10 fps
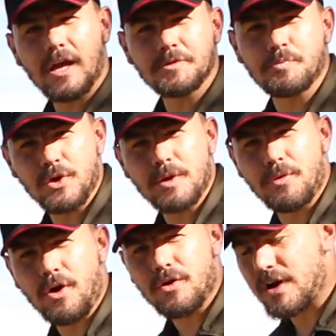comes
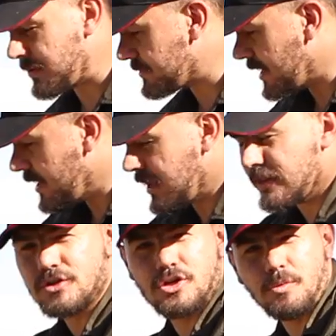pre-programmed,
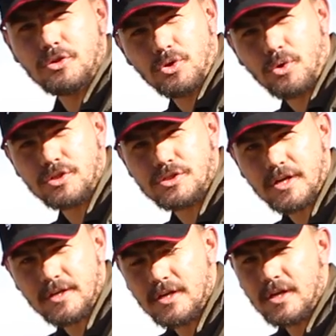and the two will talk to each
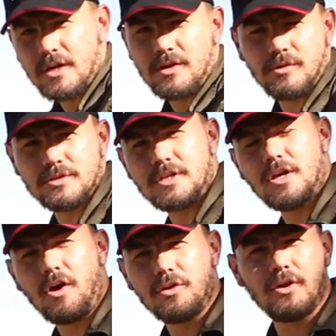other. You'll
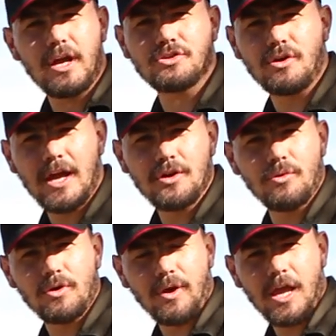see on your actual
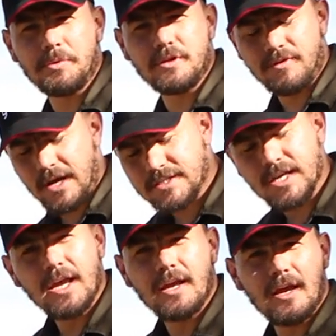Android or Apple device
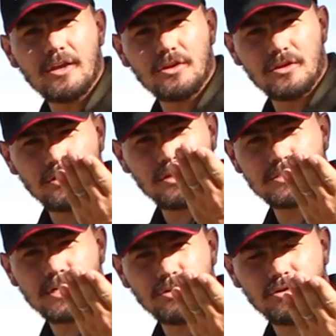the signal